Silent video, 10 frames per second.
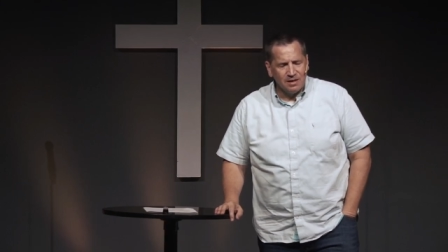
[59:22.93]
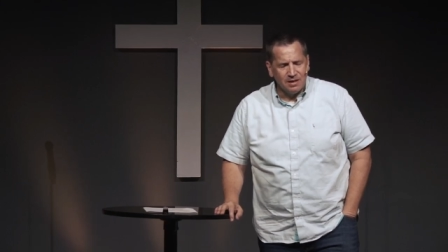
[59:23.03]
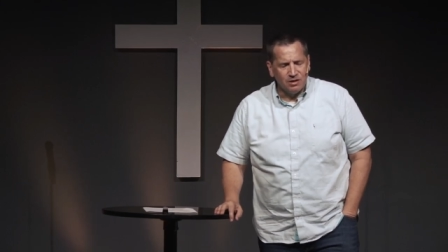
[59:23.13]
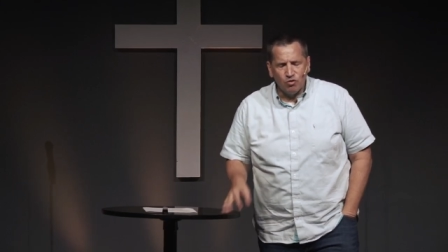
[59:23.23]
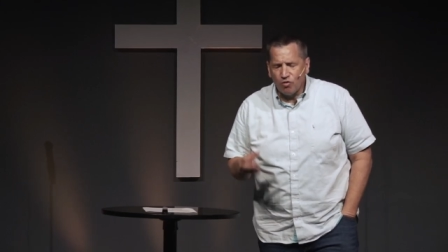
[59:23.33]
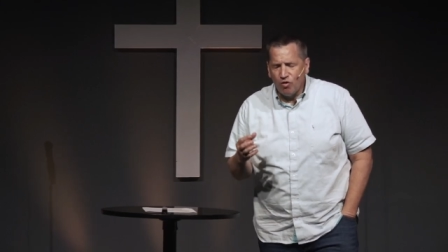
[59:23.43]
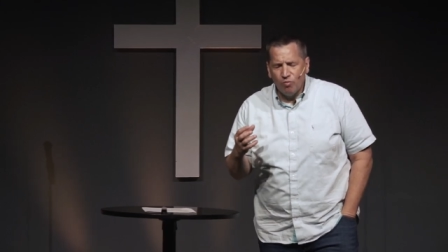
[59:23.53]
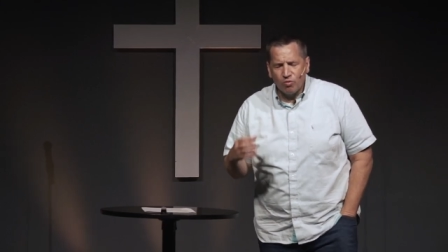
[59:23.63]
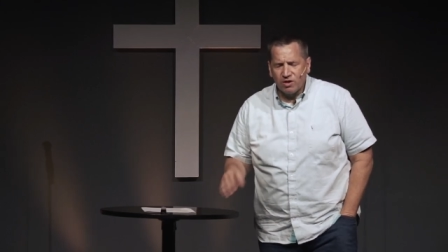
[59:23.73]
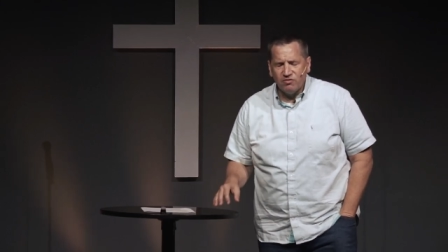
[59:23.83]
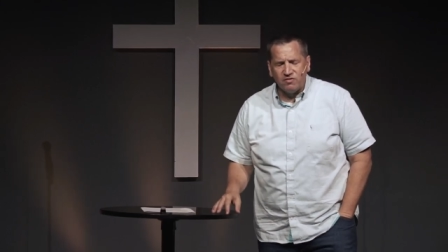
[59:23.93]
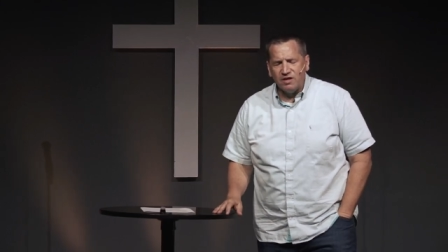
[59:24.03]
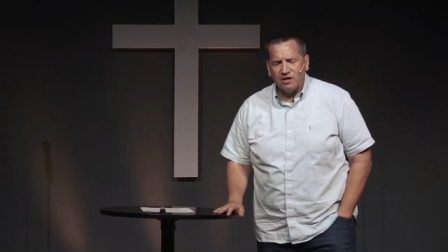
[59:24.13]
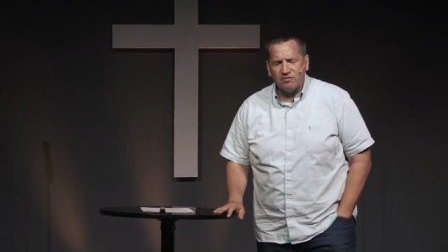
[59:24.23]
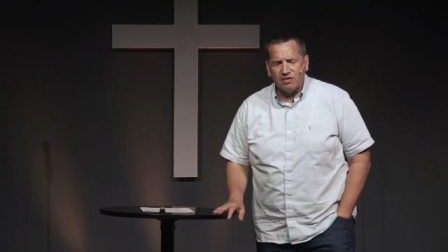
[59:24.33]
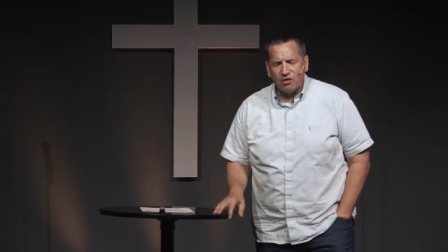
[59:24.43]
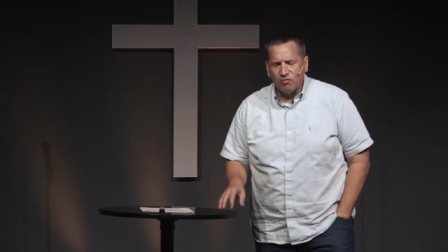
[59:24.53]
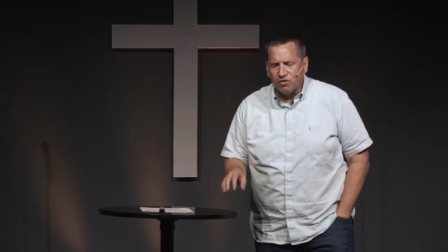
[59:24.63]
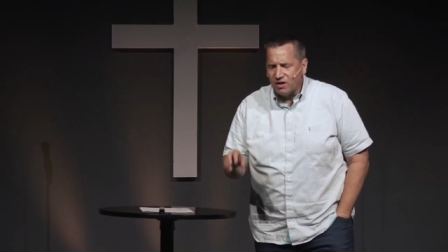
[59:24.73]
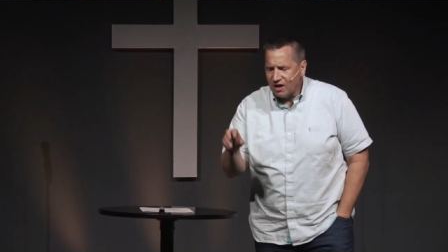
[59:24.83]
and your homework is this that over
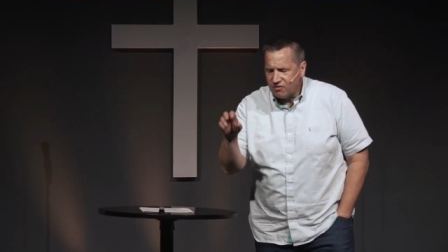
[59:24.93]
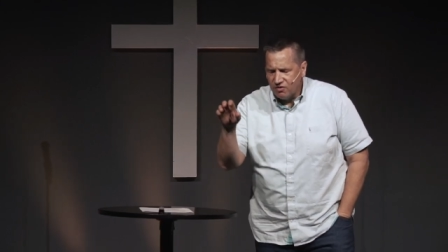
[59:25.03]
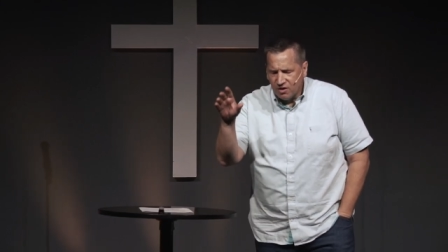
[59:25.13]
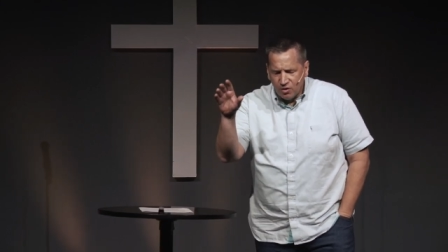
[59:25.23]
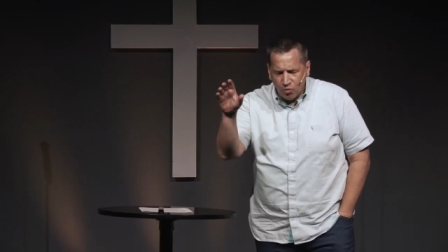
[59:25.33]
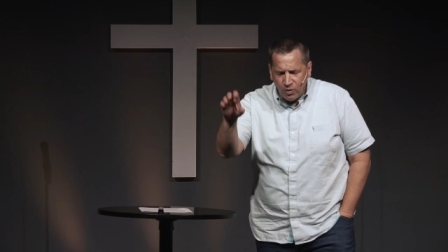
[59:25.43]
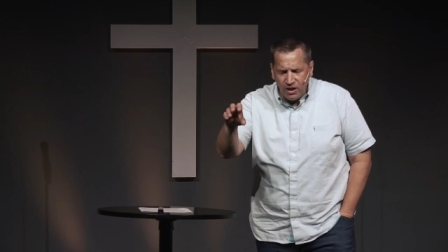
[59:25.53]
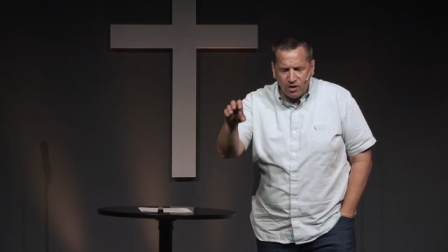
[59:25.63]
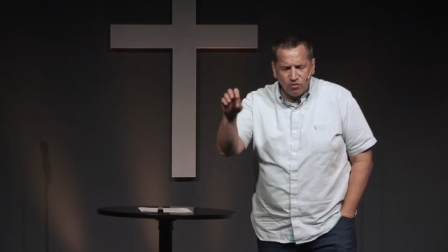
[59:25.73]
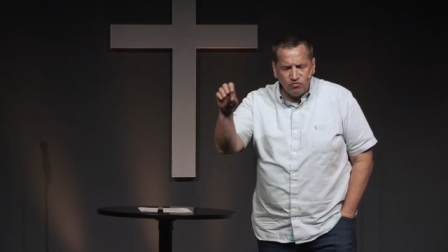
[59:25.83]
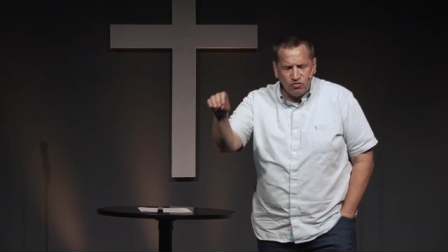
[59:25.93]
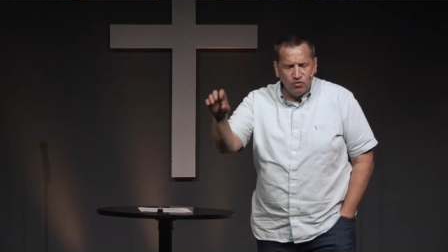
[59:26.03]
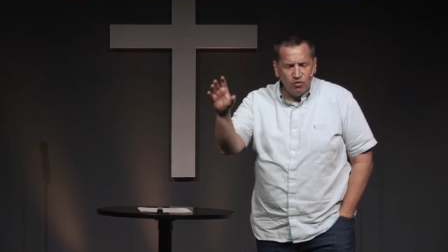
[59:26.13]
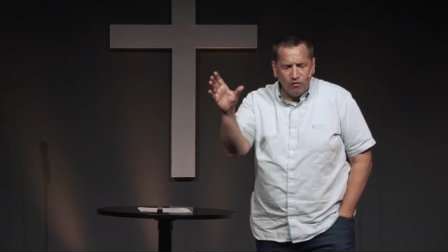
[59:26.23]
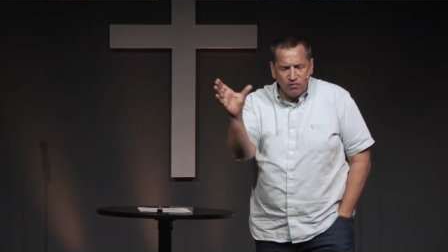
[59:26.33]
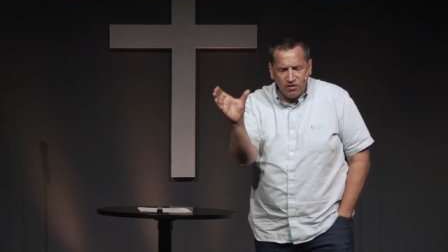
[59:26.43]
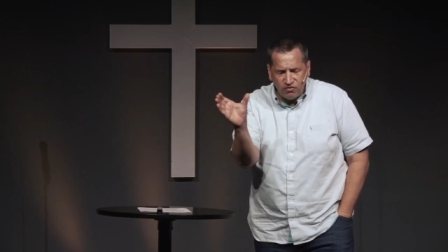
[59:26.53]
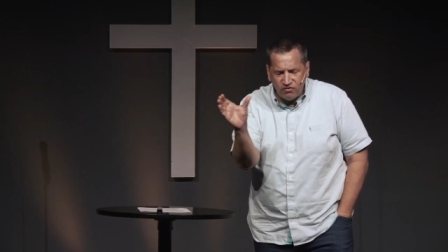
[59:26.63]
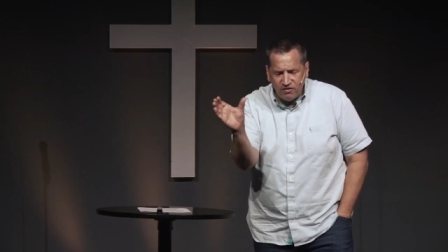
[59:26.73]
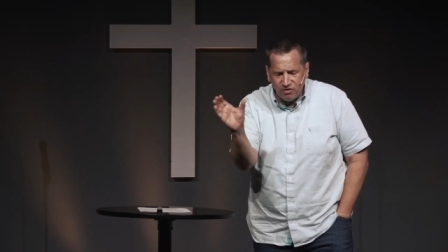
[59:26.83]
the next week or two, over this
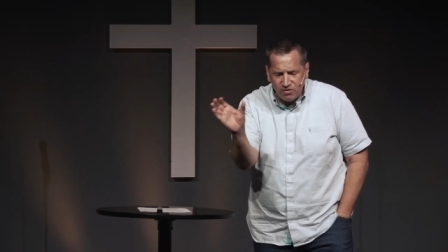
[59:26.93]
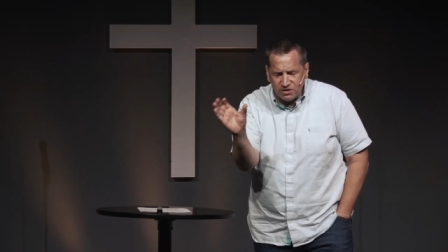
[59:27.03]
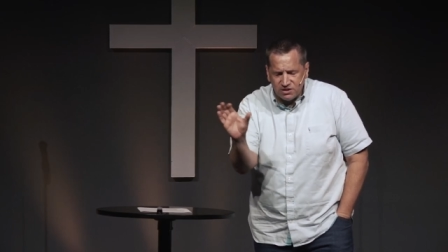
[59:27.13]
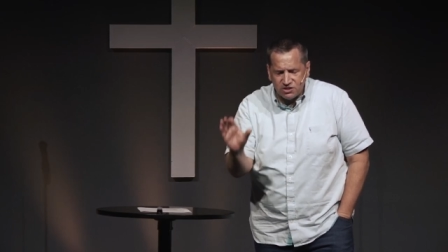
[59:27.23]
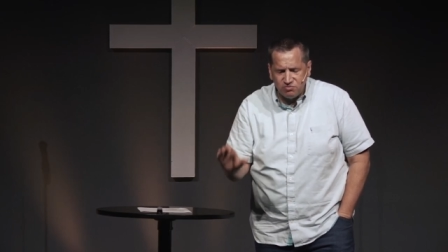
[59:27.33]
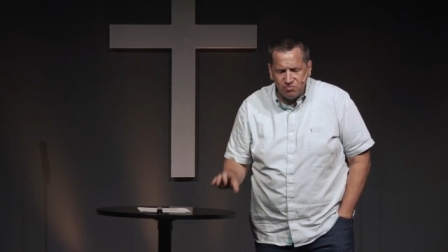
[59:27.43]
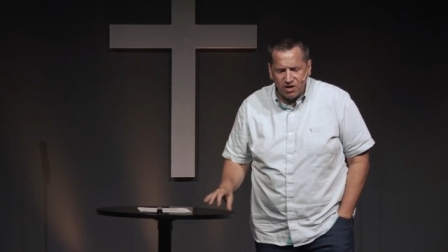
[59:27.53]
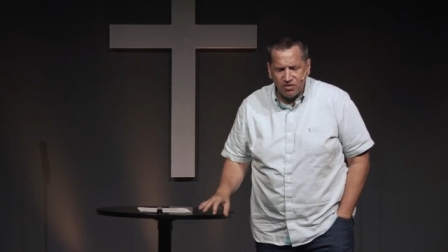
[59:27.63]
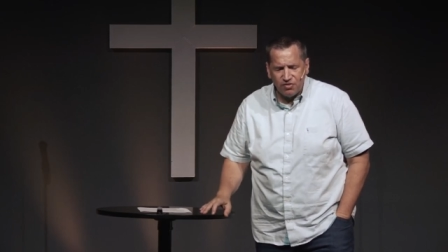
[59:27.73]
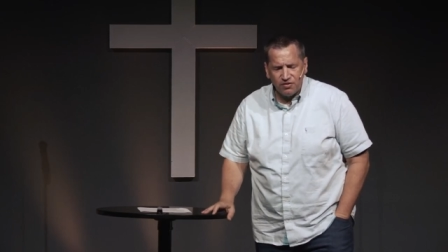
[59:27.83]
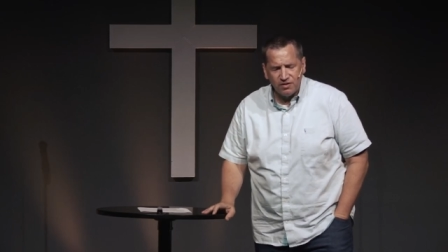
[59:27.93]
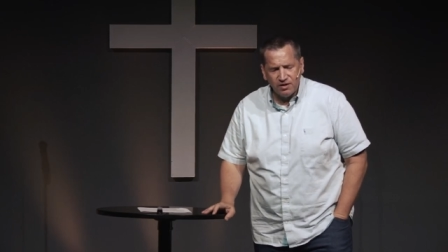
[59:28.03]
series, this month,